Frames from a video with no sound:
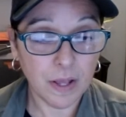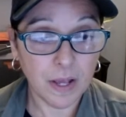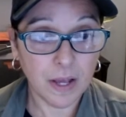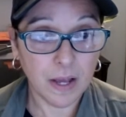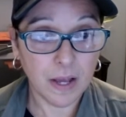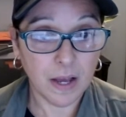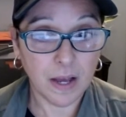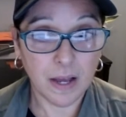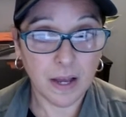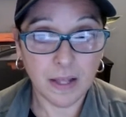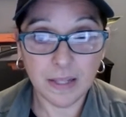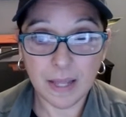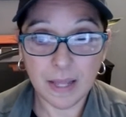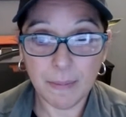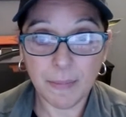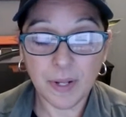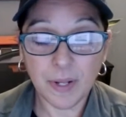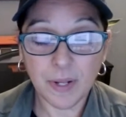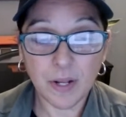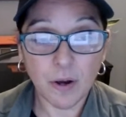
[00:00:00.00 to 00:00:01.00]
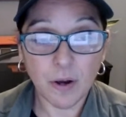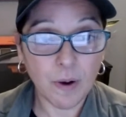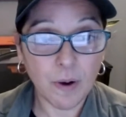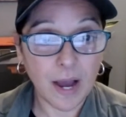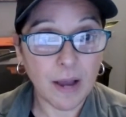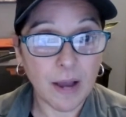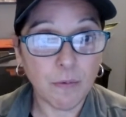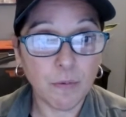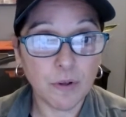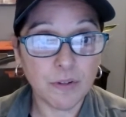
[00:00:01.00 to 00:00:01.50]
Let me know.
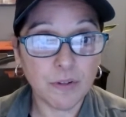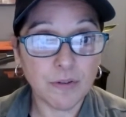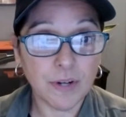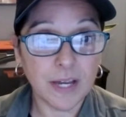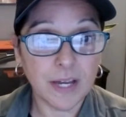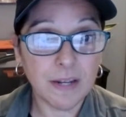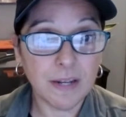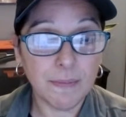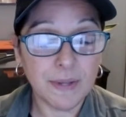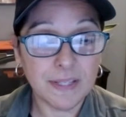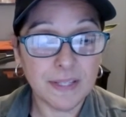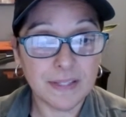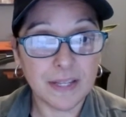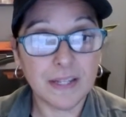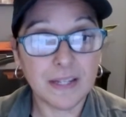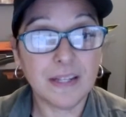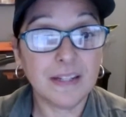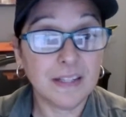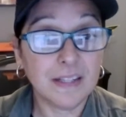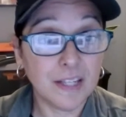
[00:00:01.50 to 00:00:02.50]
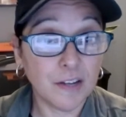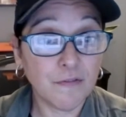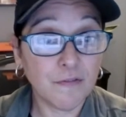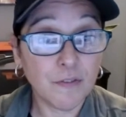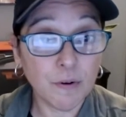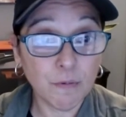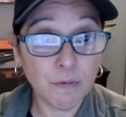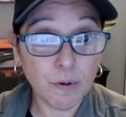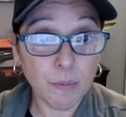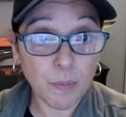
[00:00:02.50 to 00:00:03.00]
I will try to be sending
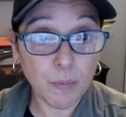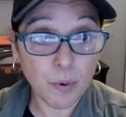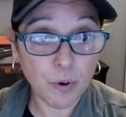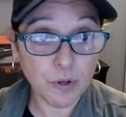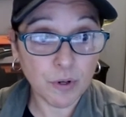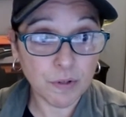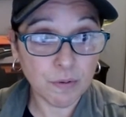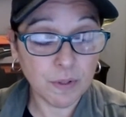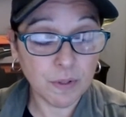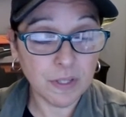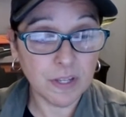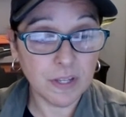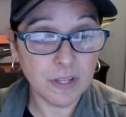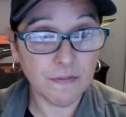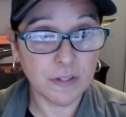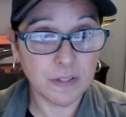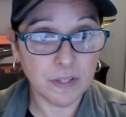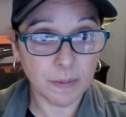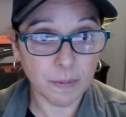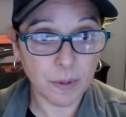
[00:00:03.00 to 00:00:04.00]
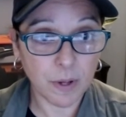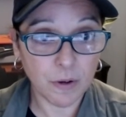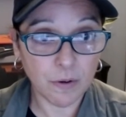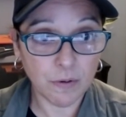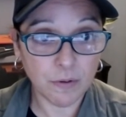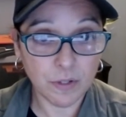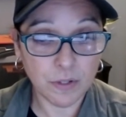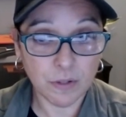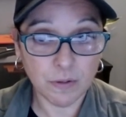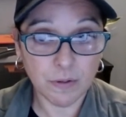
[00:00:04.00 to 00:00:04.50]
different reports with different zip
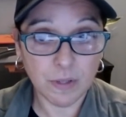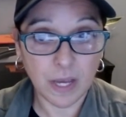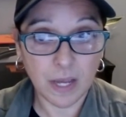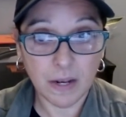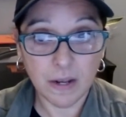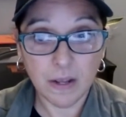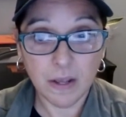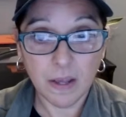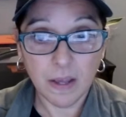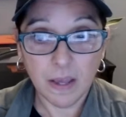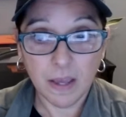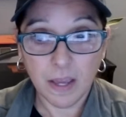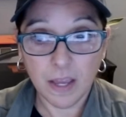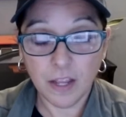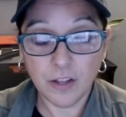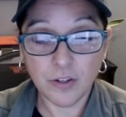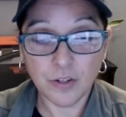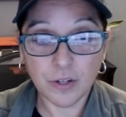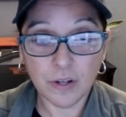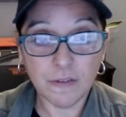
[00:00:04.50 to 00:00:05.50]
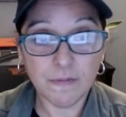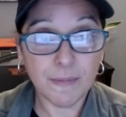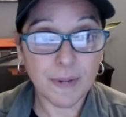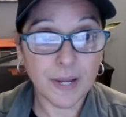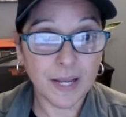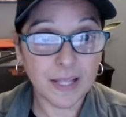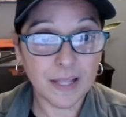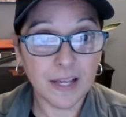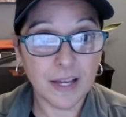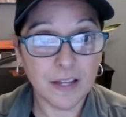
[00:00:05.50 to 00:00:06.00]
codes so that each of
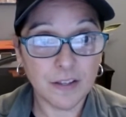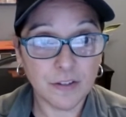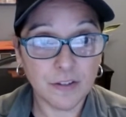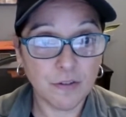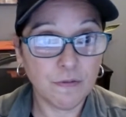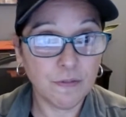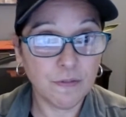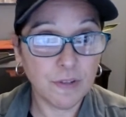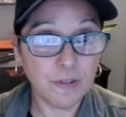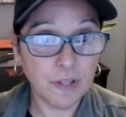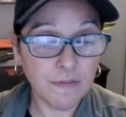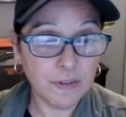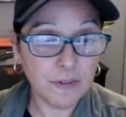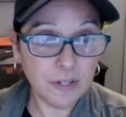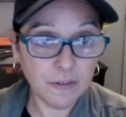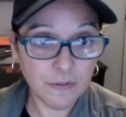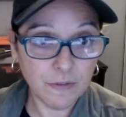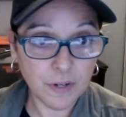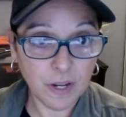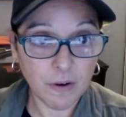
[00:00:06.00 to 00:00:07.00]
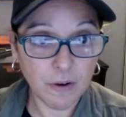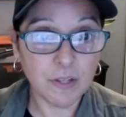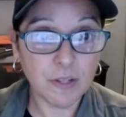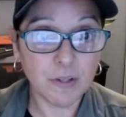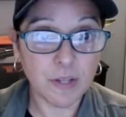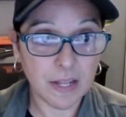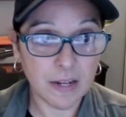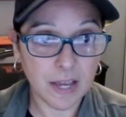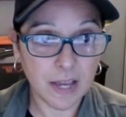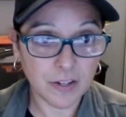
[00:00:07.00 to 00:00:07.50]
my clients who live in different
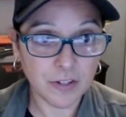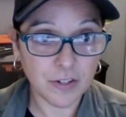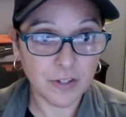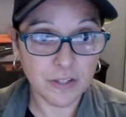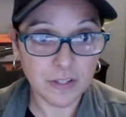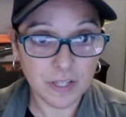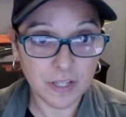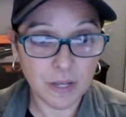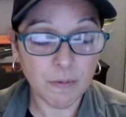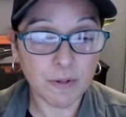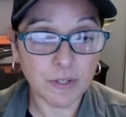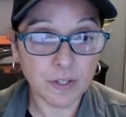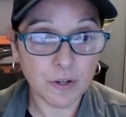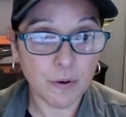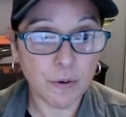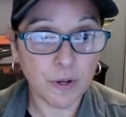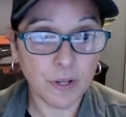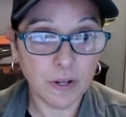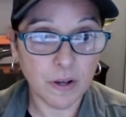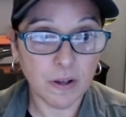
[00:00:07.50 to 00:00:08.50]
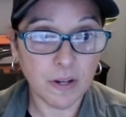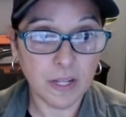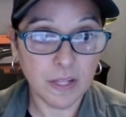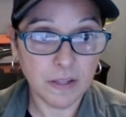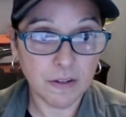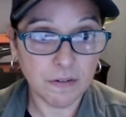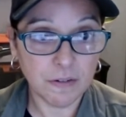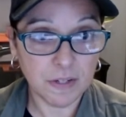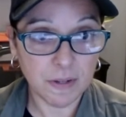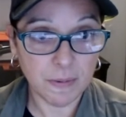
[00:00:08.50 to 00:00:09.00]
areas can actually see what's going on
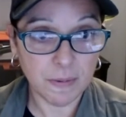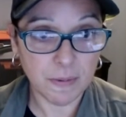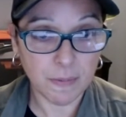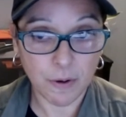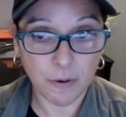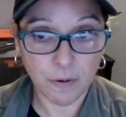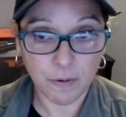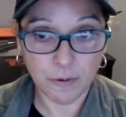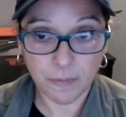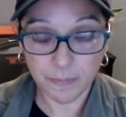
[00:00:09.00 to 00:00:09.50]
in their zip code.